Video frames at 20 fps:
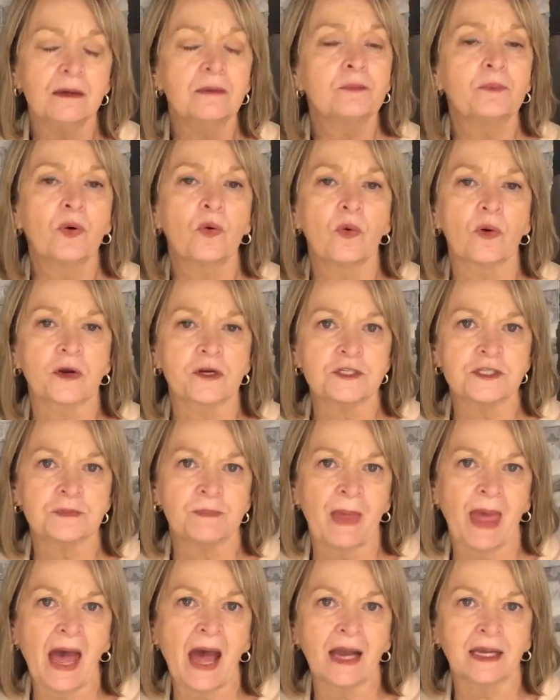pours
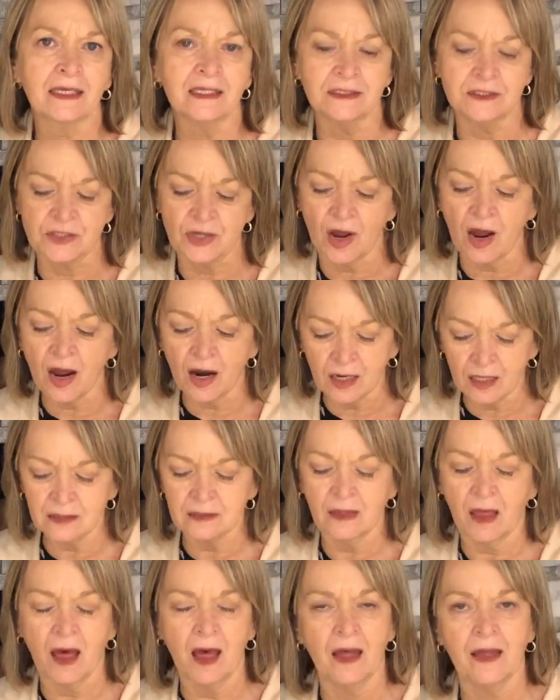back into our
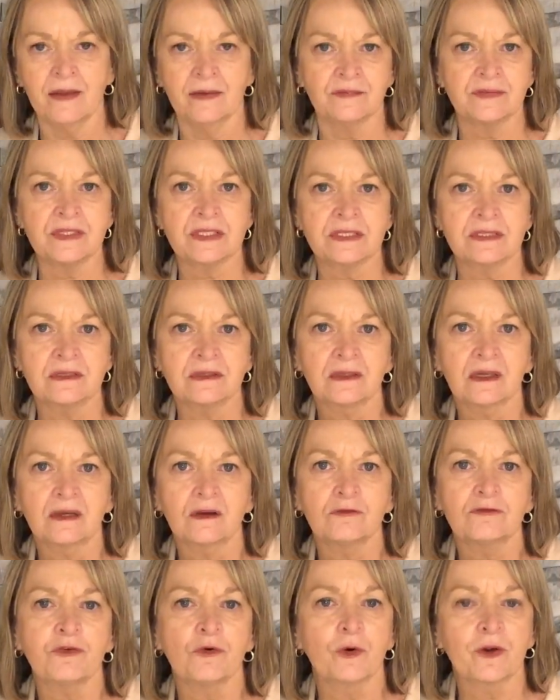lives
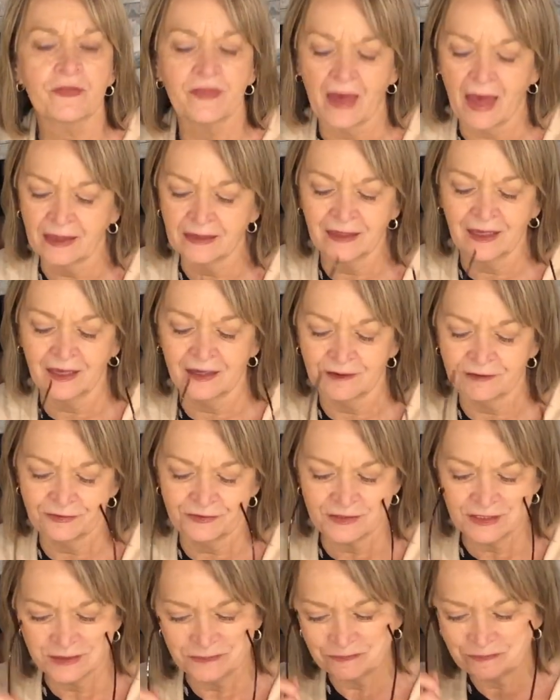for that
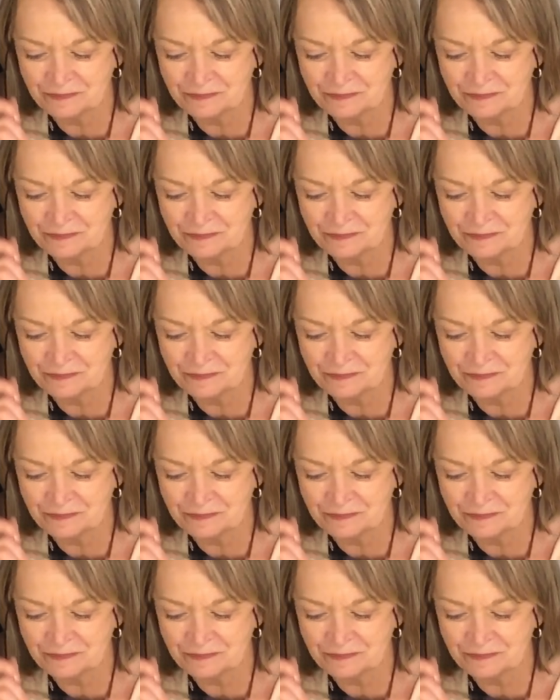gift.